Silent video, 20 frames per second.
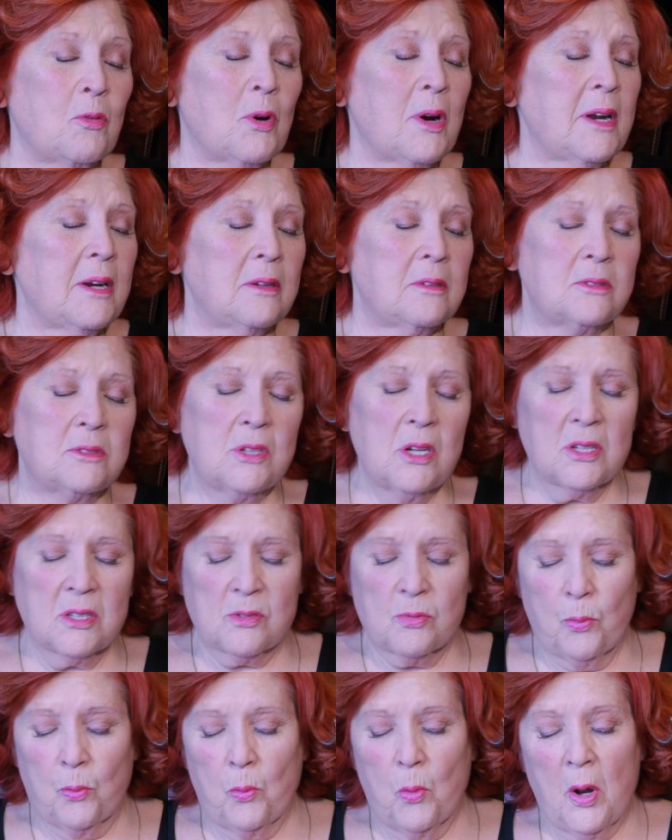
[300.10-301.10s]
great,
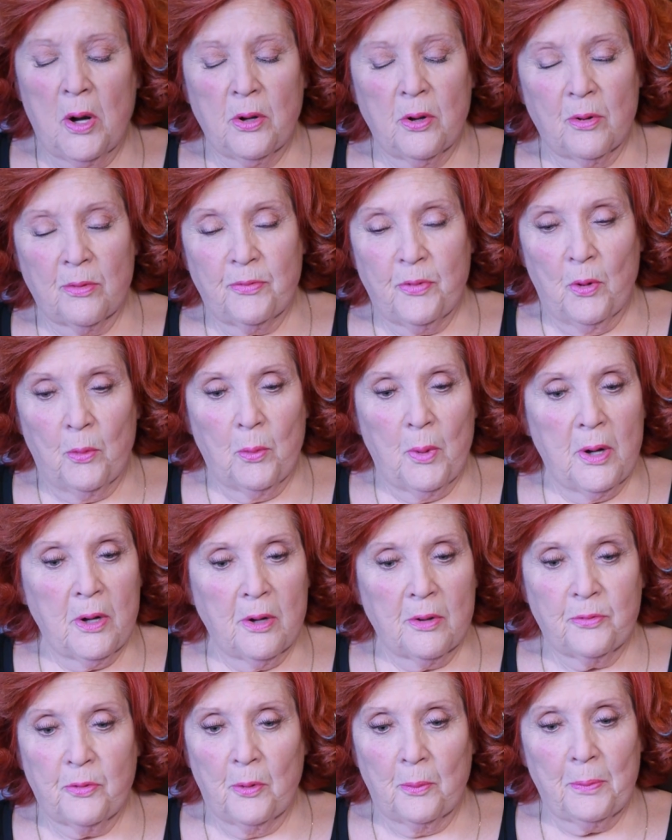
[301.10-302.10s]
just wonderful,
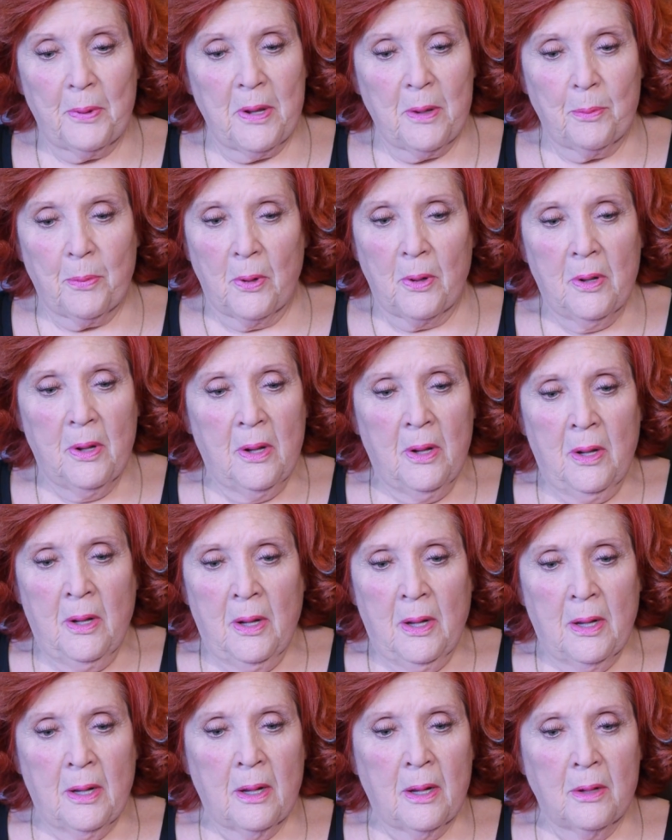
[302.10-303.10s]
wonderful people.
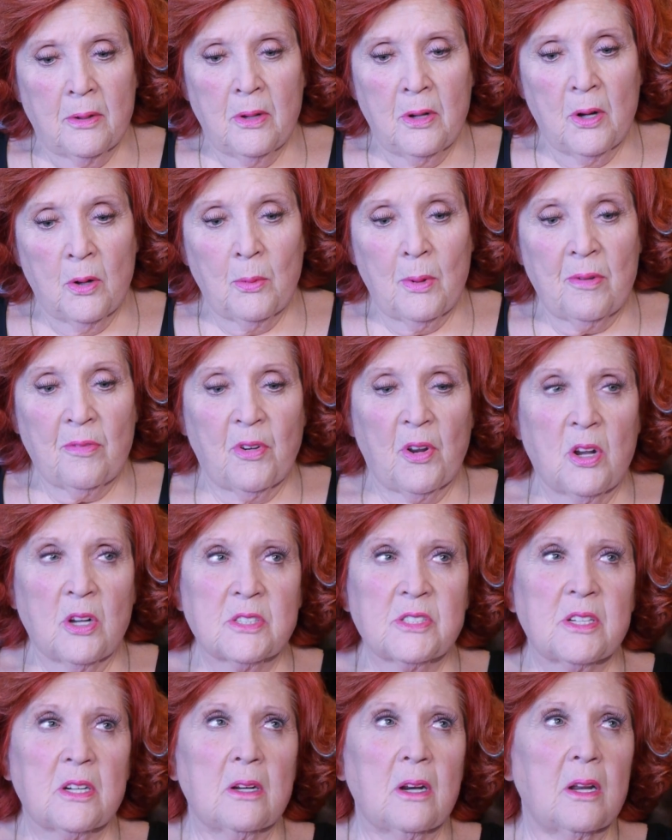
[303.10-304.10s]
We've
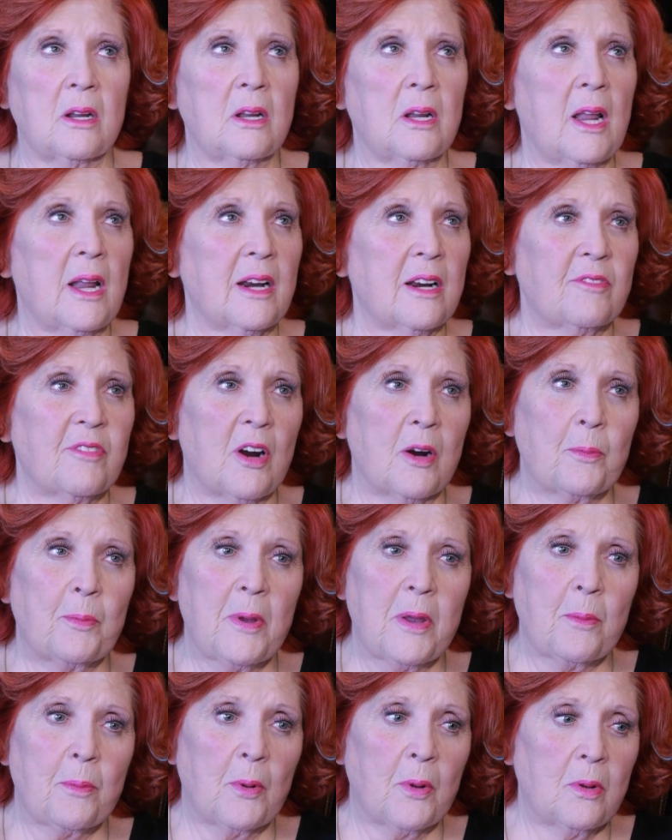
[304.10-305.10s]
lost a lot of our
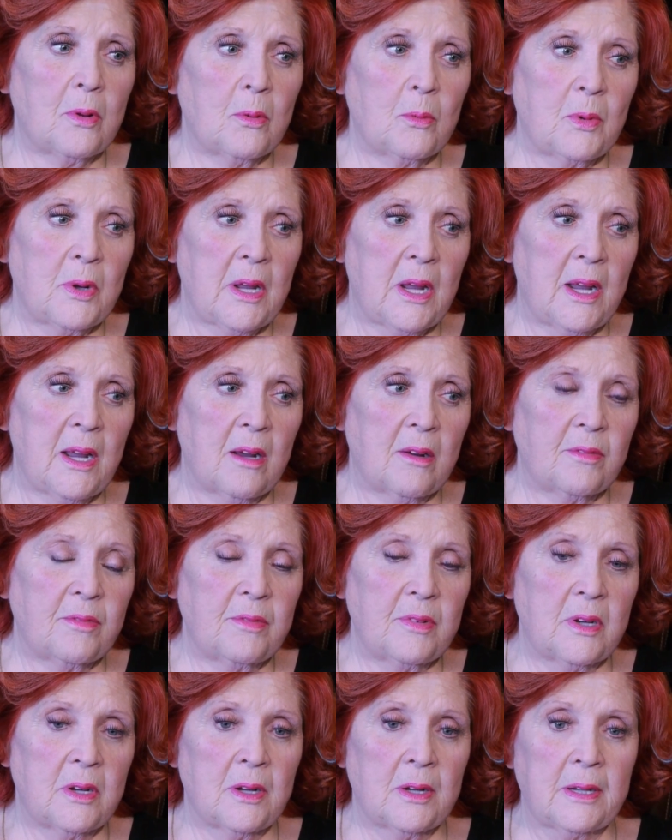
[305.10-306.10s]
people. We have
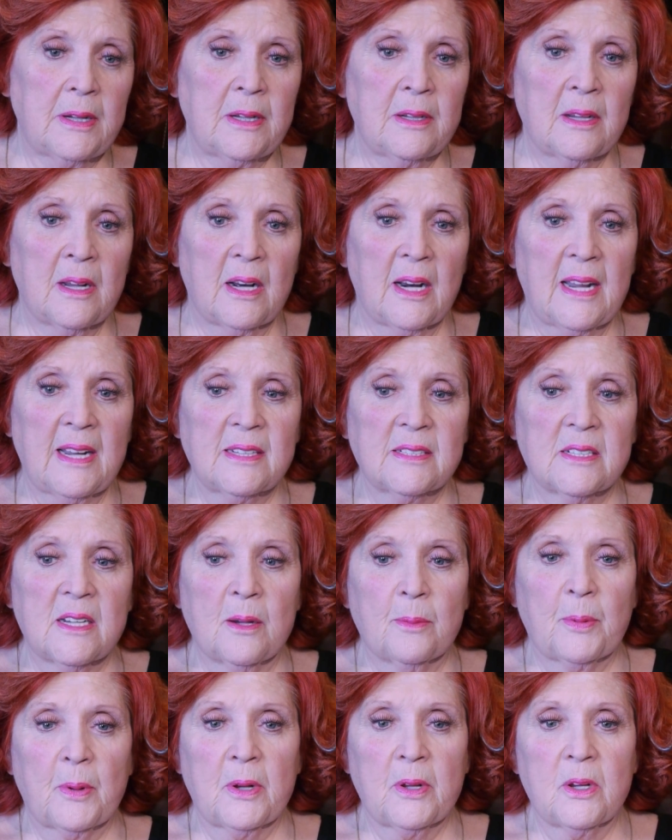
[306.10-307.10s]
in the last
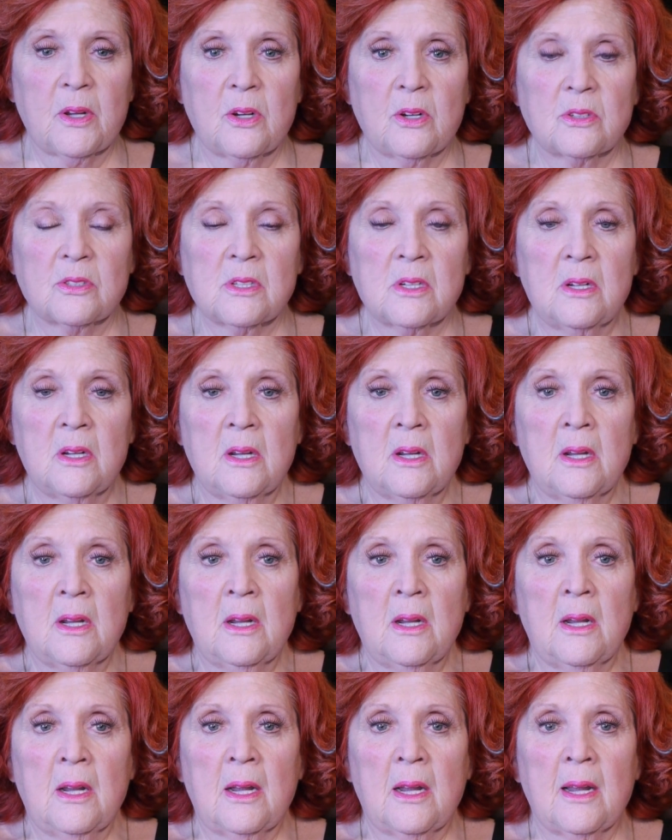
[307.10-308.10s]
couple of years,
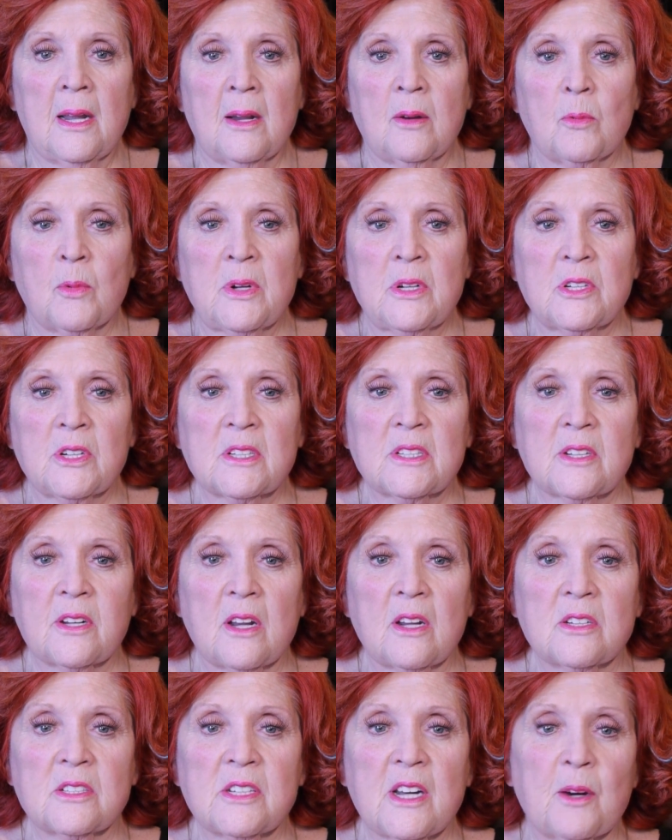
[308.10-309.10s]
and we just
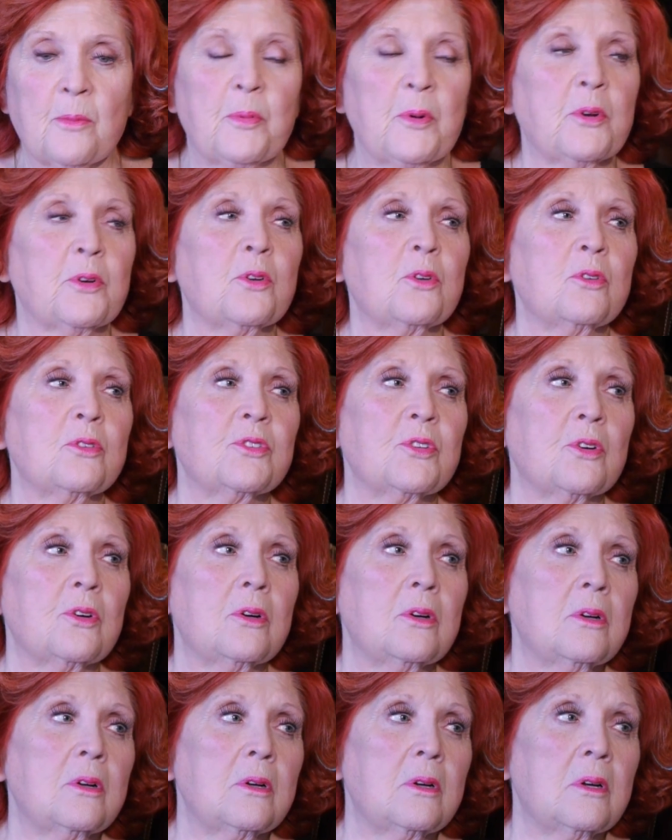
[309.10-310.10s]
lost our producer
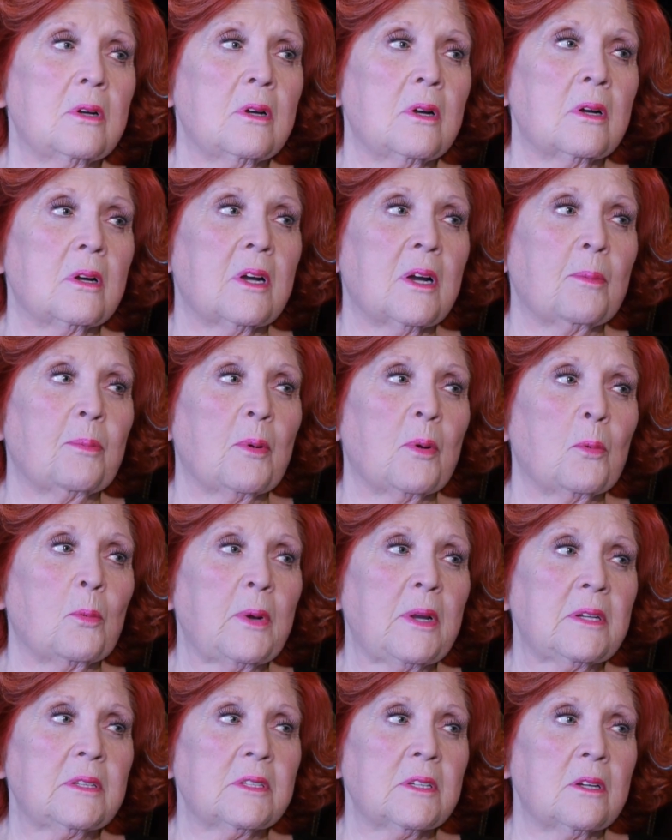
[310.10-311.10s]
a couple of
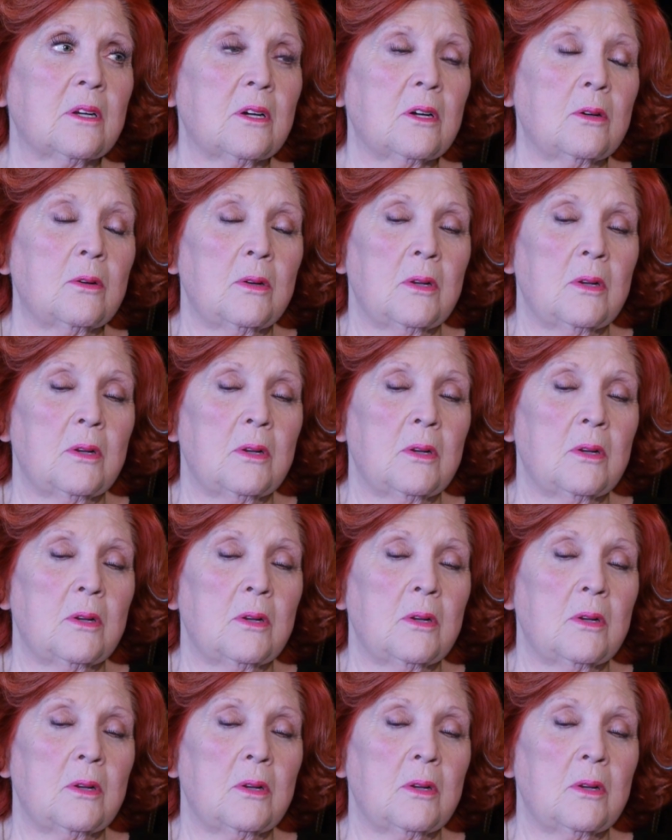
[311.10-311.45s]
weeks ago.